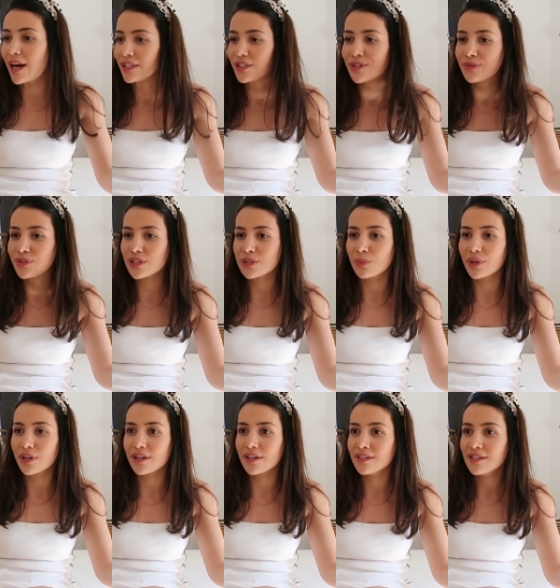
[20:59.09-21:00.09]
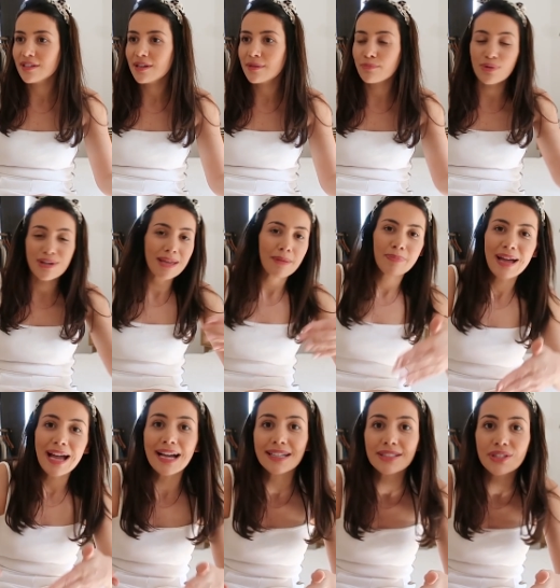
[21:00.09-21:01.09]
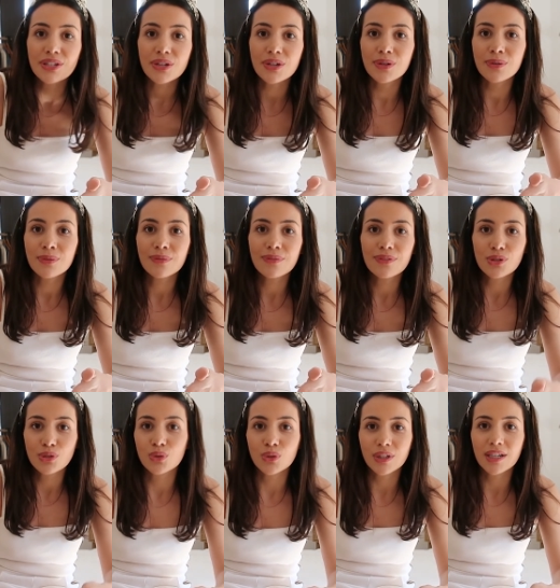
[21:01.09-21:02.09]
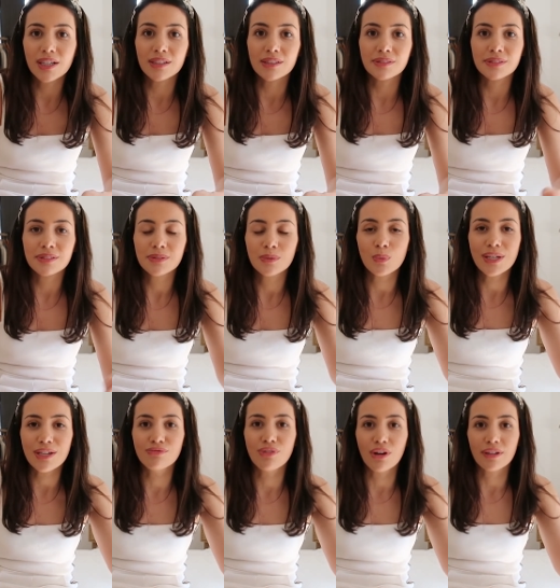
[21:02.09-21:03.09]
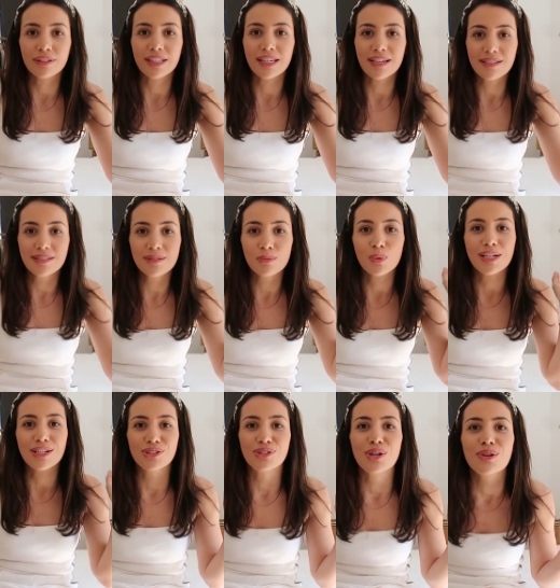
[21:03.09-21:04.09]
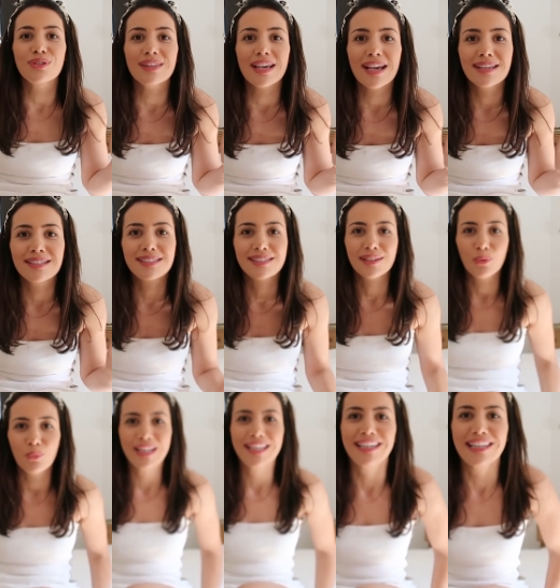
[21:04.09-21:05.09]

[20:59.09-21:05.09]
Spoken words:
I do just want to bring it back to the short girls. We can rock this. We can do this. We